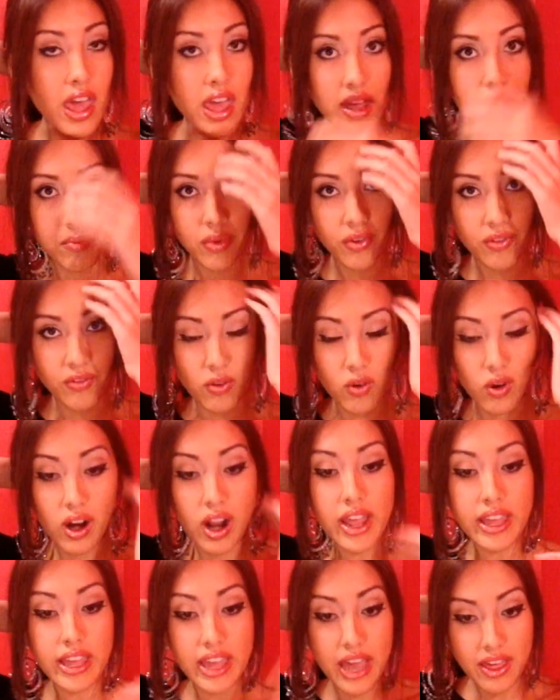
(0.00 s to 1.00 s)
And before
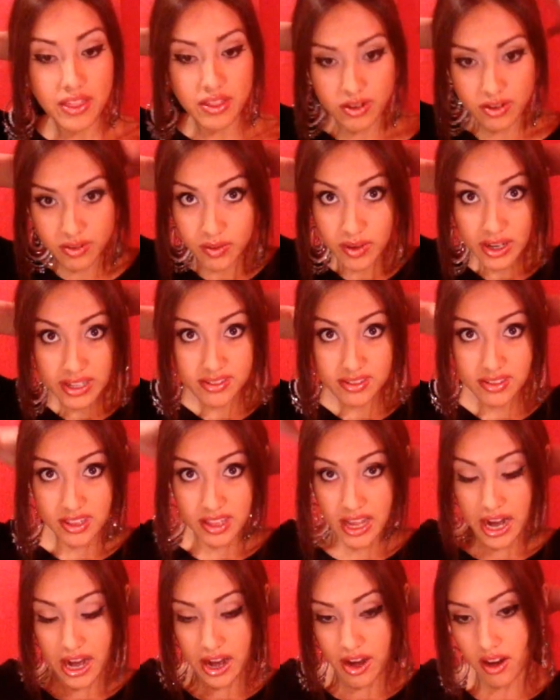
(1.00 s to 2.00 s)
I gather the rest of
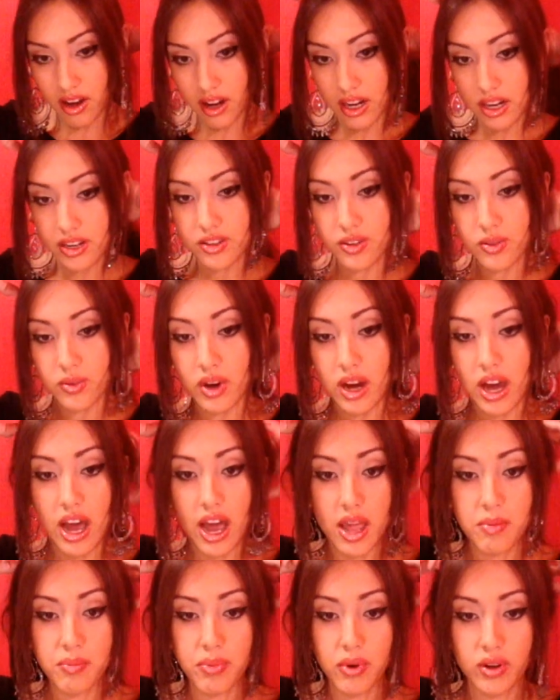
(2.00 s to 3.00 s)
the hair into a
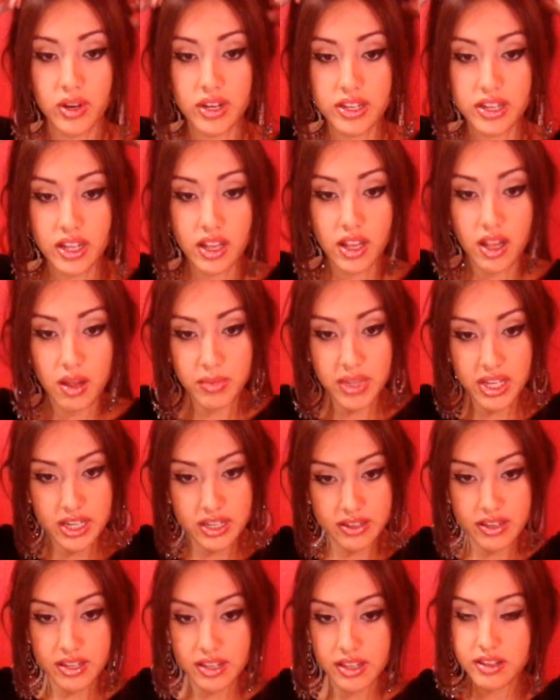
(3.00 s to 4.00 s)
high ponytail, I'm going
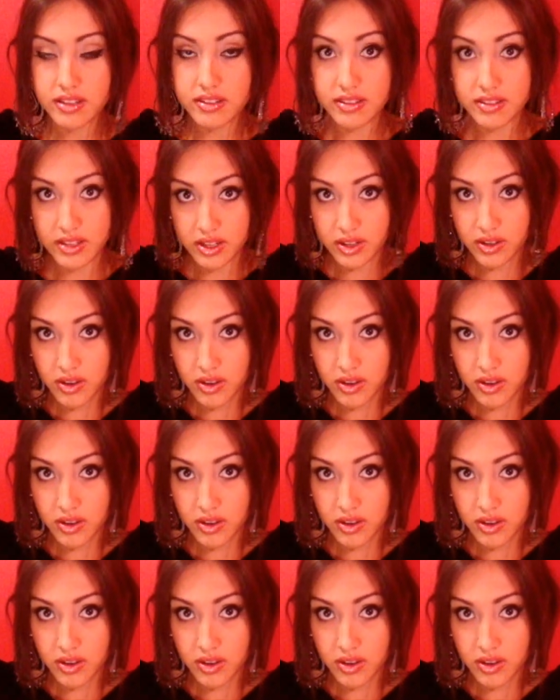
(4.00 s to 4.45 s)
to tease the